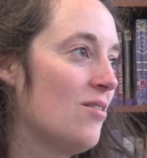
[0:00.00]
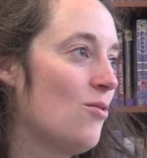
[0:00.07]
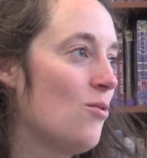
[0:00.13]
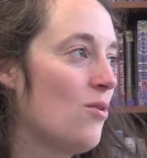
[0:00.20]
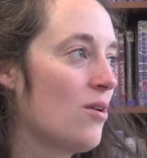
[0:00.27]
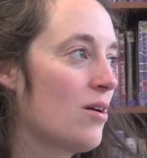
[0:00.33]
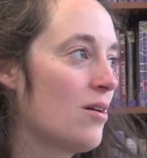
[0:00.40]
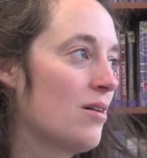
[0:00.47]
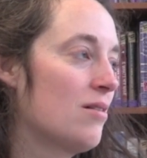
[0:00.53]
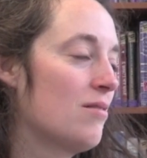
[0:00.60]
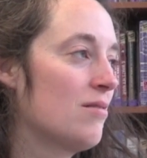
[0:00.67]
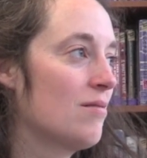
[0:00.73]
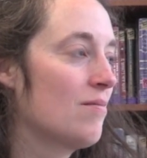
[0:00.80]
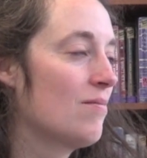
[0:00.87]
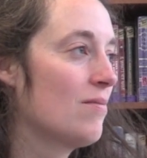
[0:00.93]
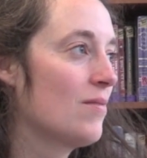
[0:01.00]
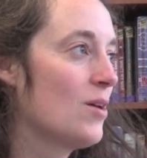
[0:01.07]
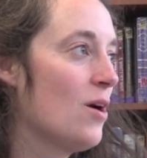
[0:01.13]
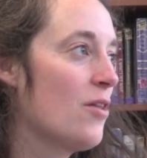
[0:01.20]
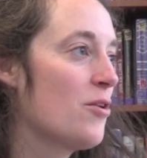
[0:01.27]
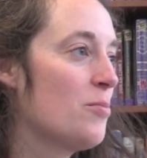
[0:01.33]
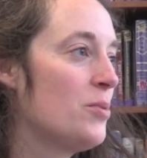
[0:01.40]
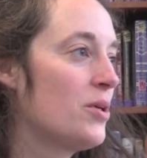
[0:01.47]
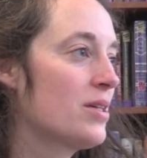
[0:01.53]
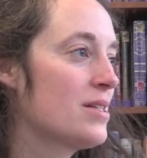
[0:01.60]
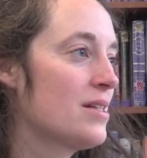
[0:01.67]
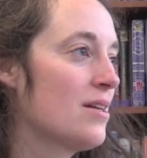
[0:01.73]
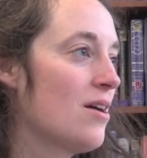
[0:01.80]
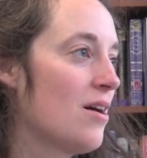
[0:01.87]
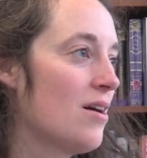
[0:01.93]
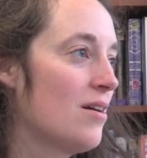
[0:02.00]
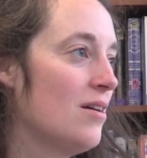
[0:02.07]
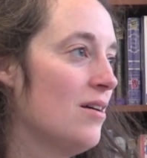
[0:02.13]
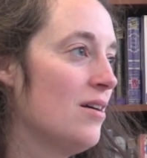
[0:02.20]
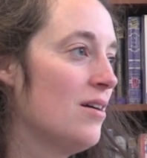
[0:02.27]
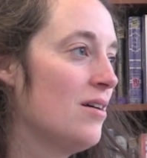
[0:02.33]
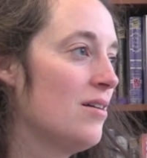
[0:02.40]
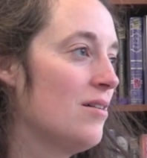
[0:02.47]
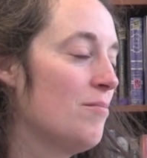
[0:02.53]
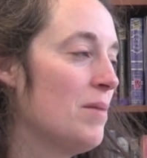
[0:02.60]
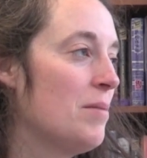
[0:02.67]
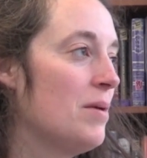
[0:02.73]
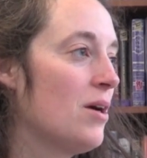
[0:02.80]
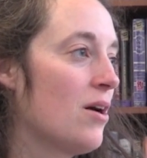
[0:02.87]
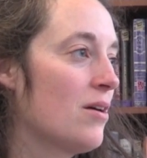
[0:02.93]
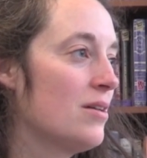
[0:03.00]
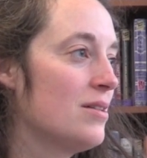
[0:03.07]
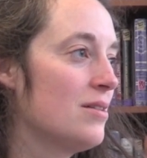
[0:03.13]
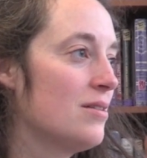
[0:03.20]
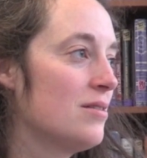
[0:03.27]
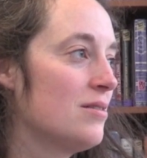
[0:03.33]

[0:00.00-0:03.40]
or other books that maybe aren't